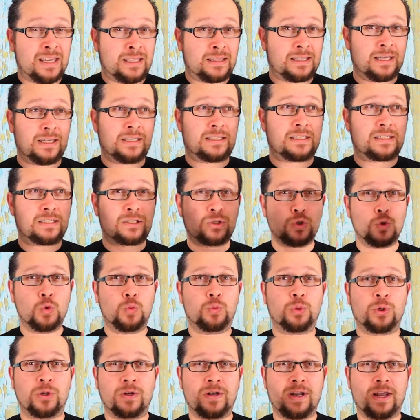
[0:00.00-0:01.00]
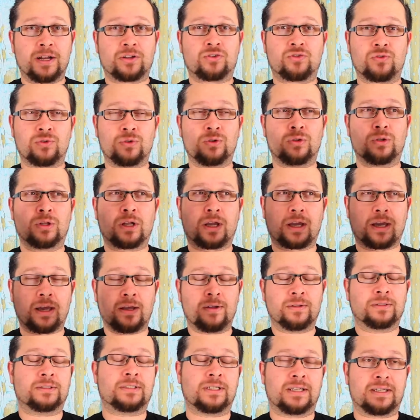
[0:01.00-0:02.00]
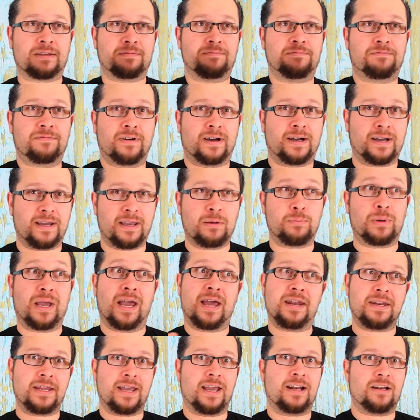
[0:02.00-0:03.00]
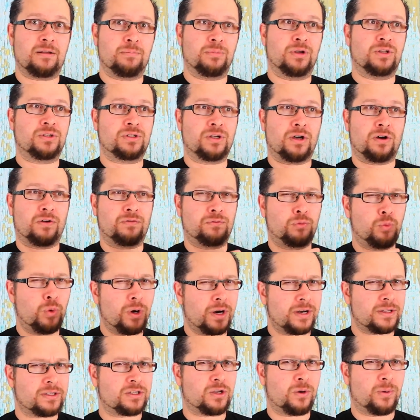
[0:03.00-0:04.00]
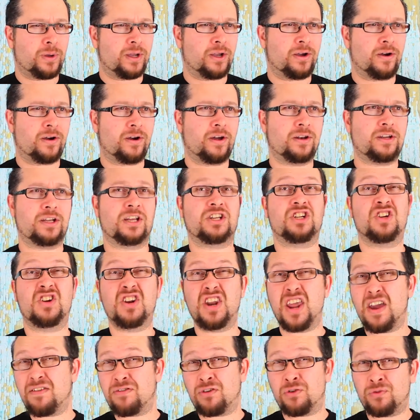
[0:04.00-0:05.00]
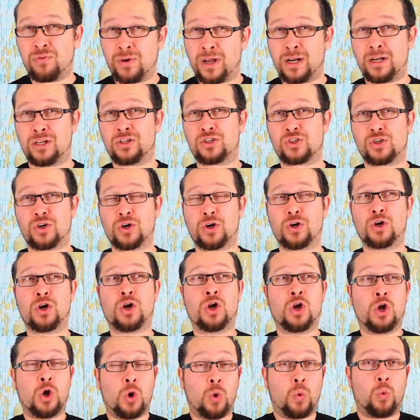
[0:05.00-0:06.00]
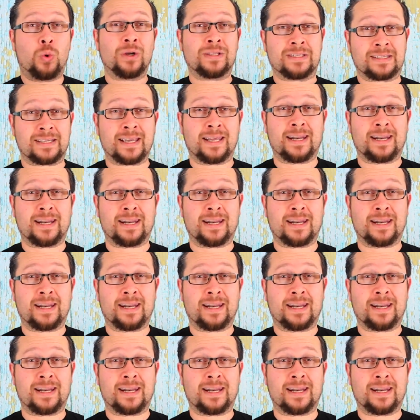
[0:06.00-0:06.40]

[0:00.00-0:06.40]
this supernatural Celtic vibe and element of what is going on, and you're never really sure what's